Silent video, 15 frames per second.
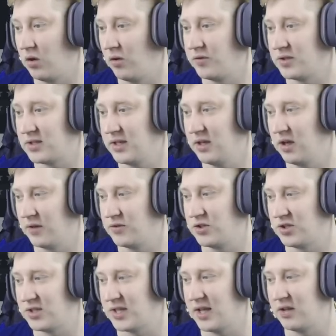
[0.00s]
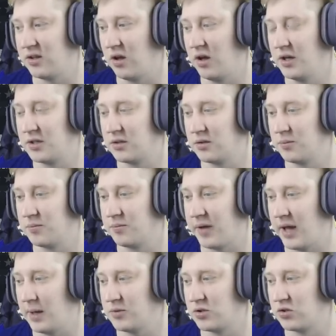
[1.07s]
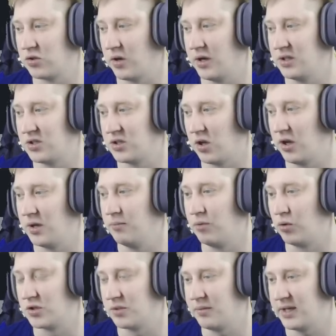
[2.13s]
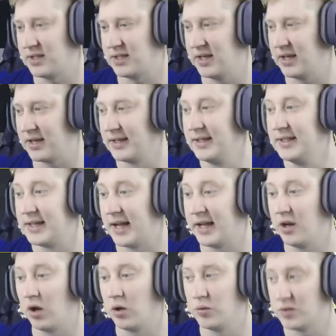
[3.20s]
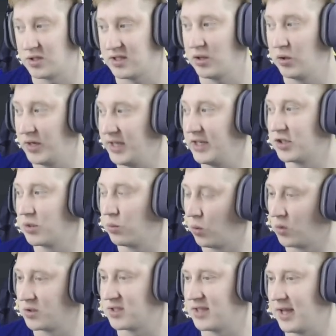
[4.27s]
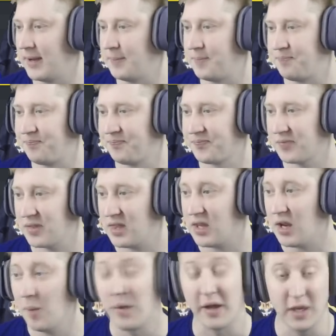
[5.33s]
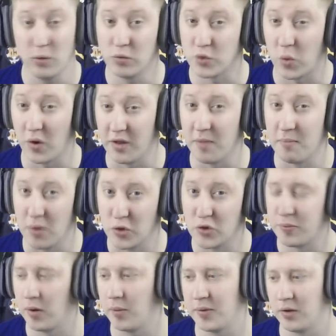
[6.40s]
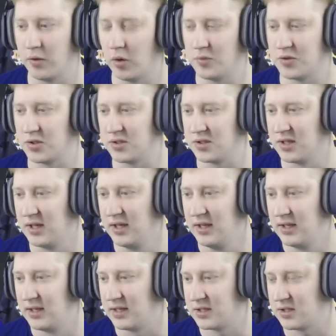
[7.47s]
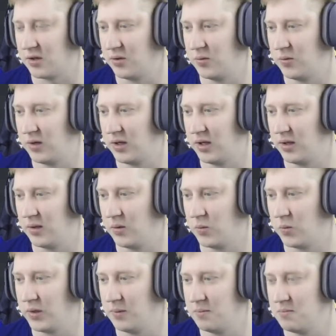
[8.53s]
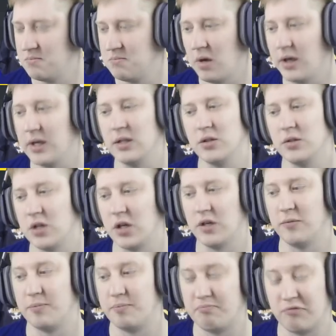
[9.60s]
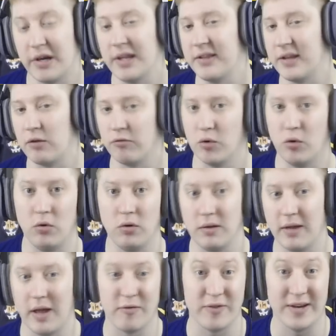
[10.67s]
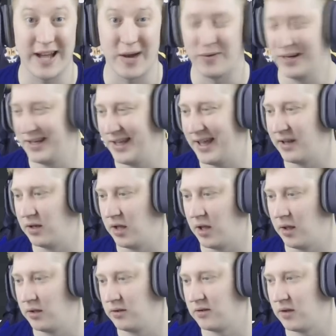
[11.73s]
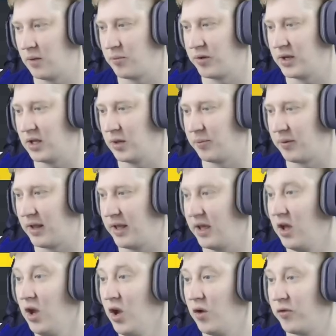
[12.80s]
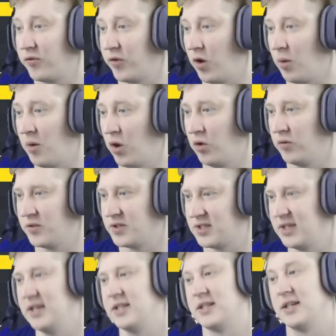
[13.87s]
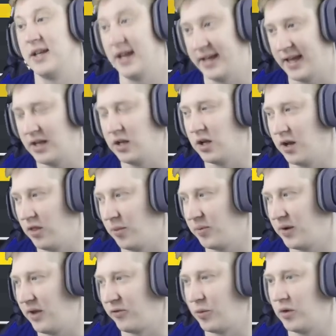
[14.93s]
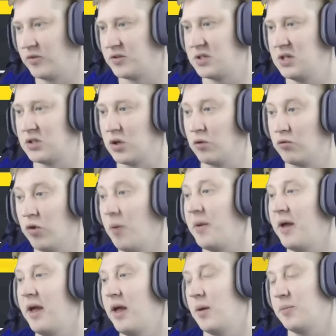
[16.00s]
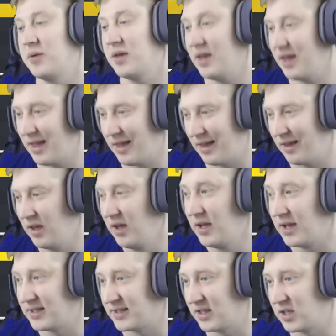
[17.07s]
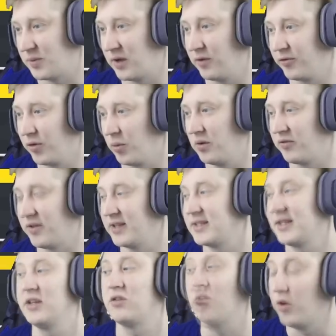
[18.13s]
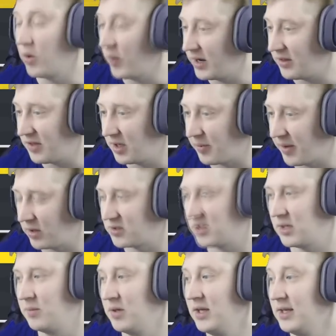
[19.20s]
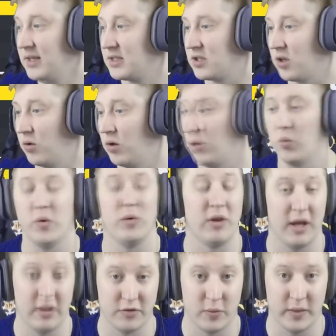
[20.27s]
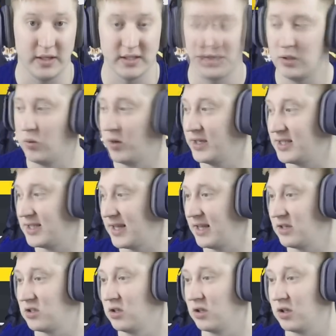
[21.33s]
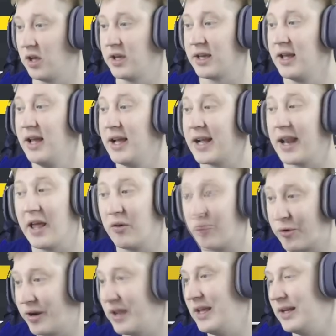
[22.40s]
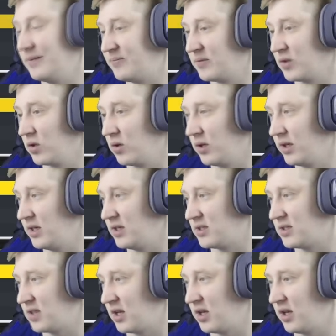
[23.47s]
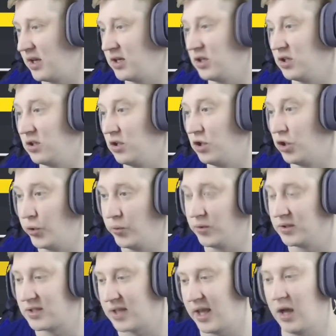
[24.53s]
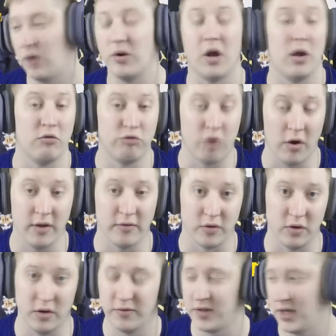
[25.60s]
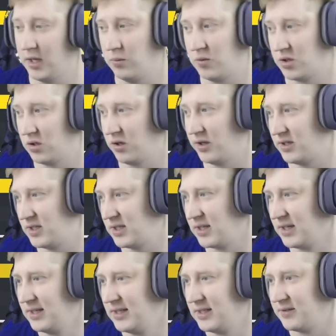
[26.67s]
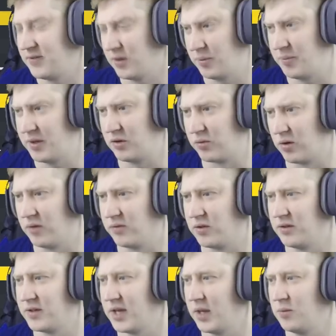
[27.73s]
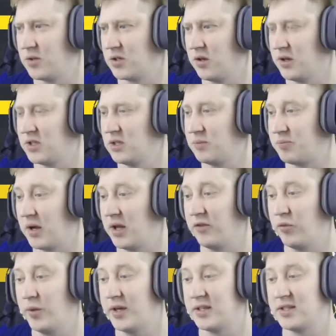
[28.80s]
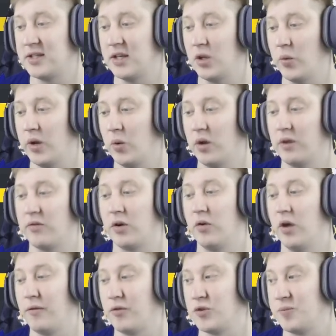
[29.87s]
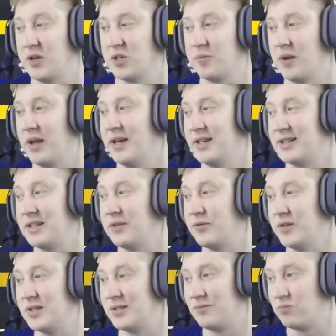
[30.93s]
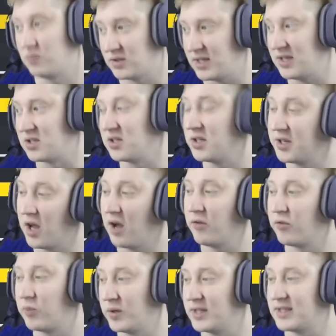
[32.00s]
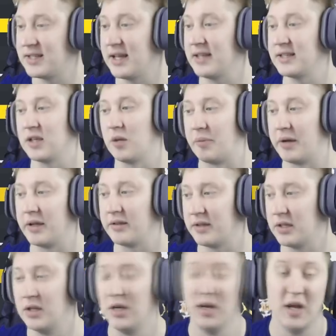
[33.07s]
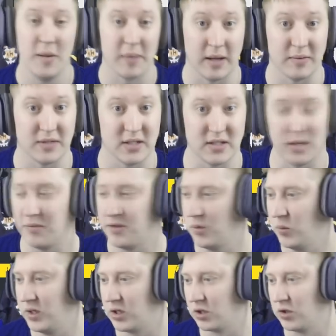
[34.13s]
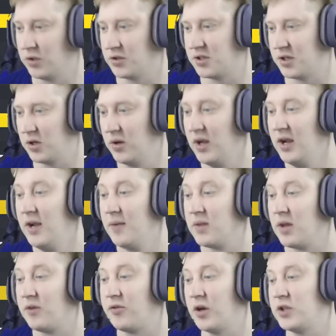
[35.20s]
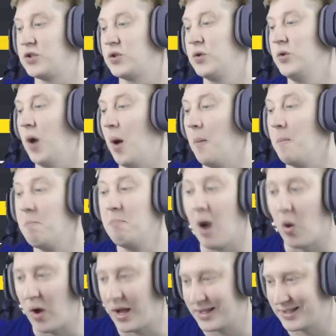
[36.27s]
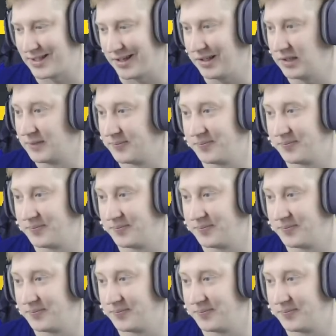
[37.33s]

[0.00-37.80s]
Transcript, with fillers: Obviously, I've just said that I'd perhaps try and sign more domestic, and I would still lean towards that. But he was one of the most popular options. So uh, we might kind of break that rule every now and again and uh, bring in a player from overseas. Again, another player from overseas, Robert Pierre, a centre-back from Levante. Don't know anything about him, so uh, we will have to wait and see what his stats look like. Glenn Ree is uh, at Luton Town, a rival of Cambridge United. Very big rival of Cambridge United. But if we can steal away one of our rivals' best players, and if he's decent enough. When his stats come back, then perhaps that's something we could look to do. Faitou Moassa.